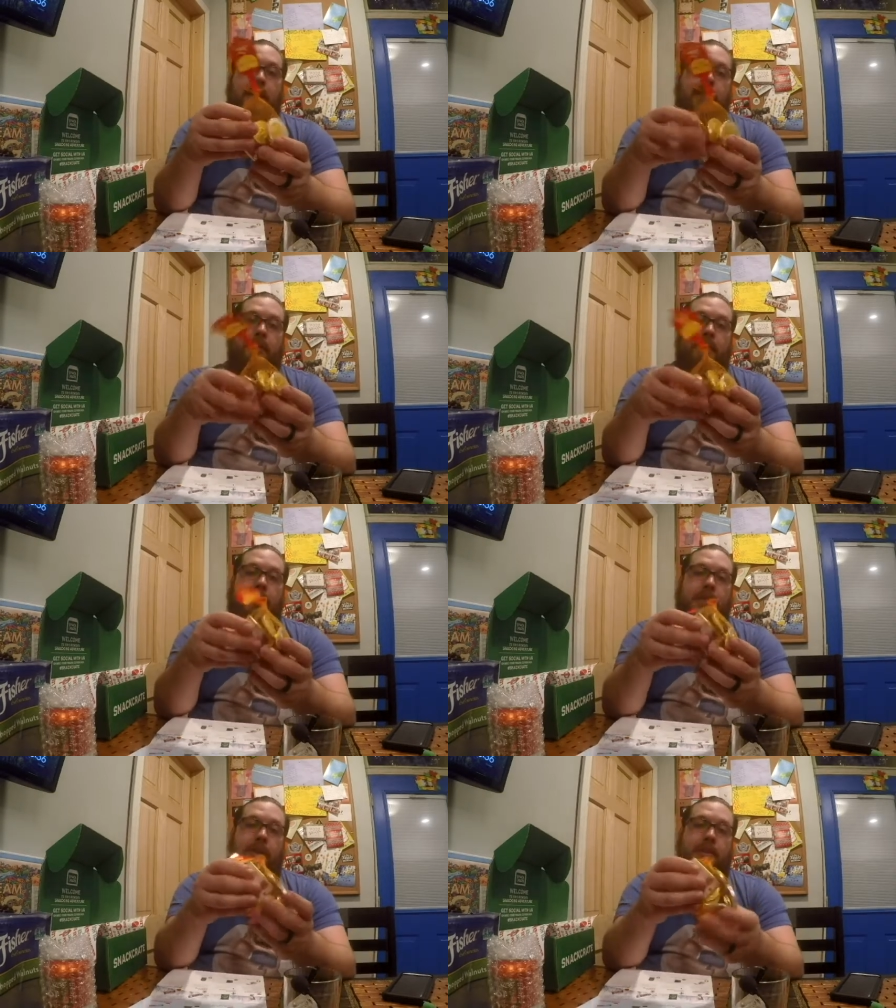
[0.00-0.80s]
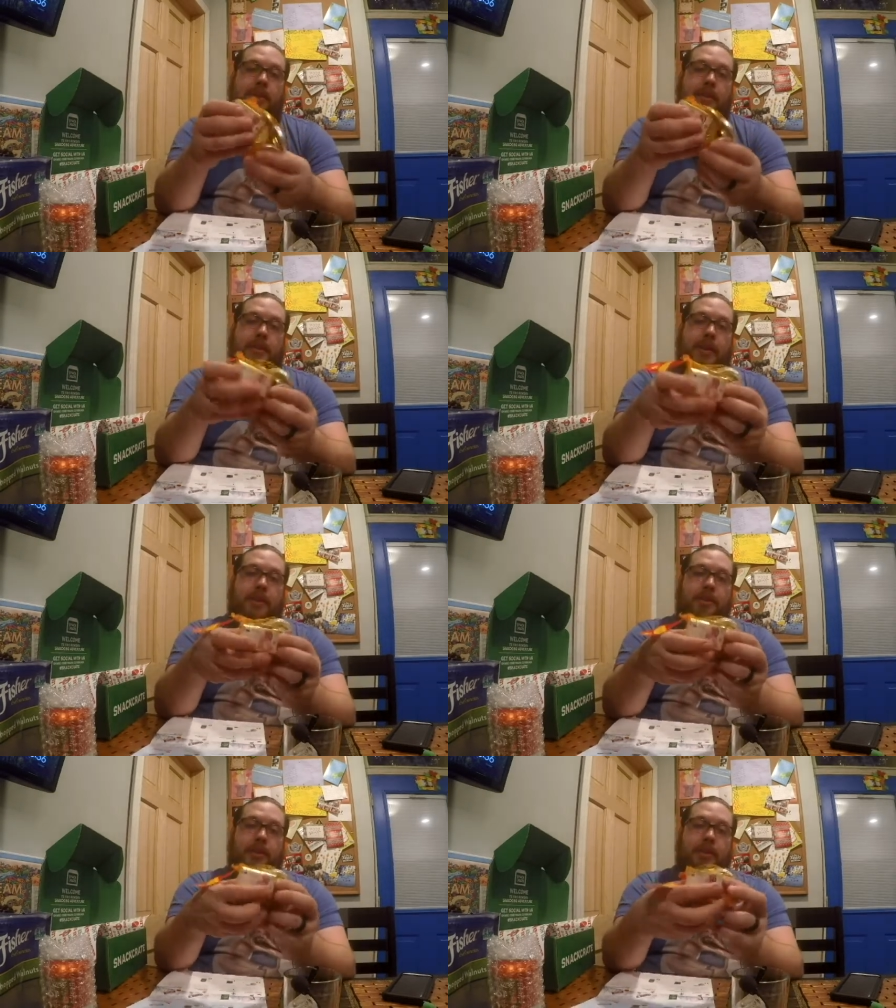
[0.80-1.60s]
If you look at these, these are
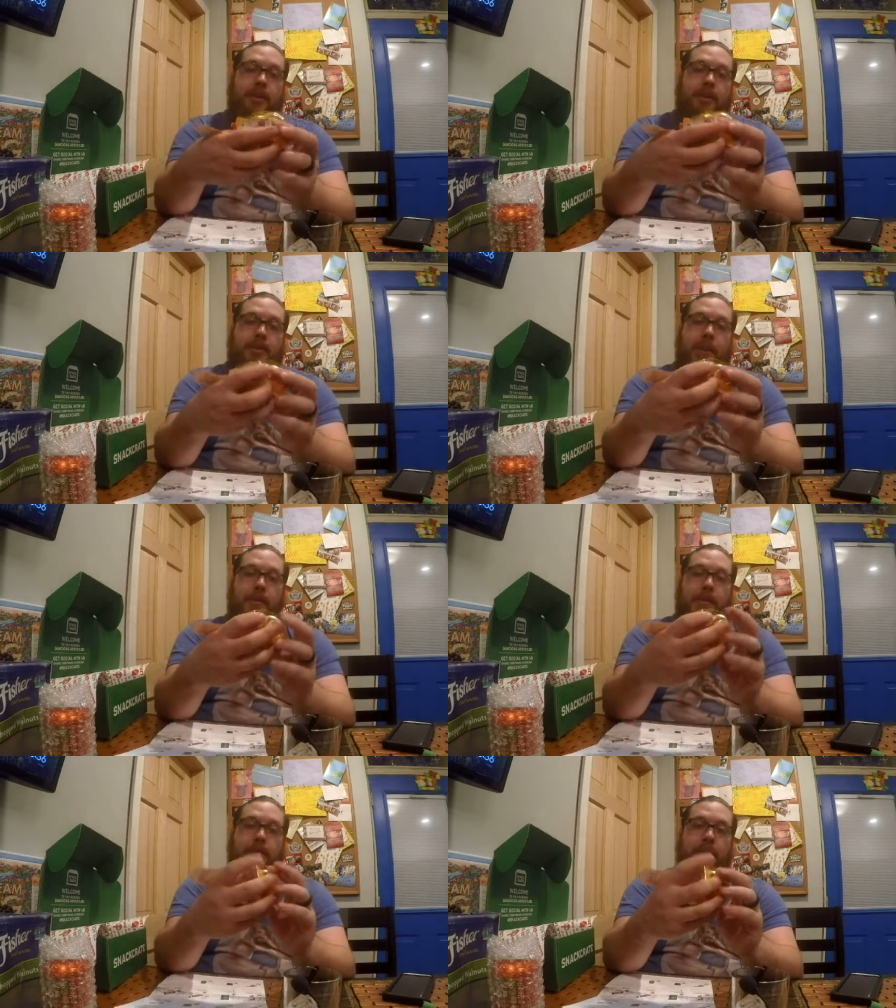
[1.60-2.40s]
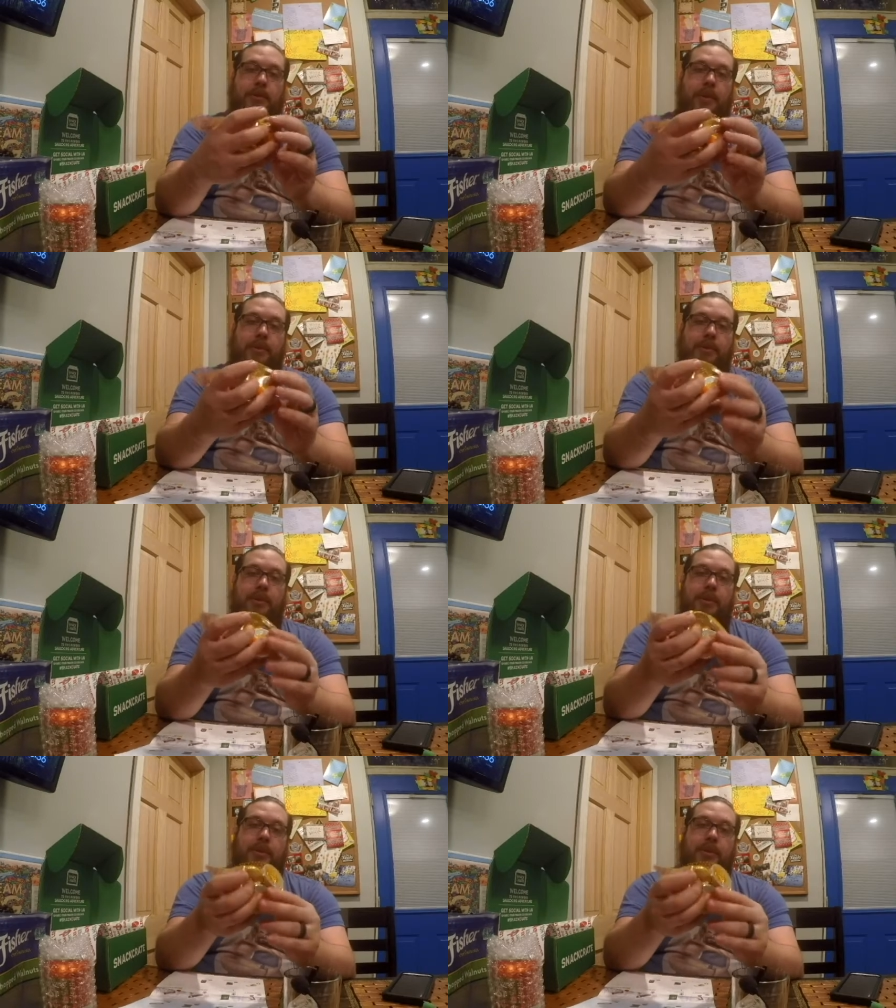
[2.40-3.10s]
actually in the shape of euros.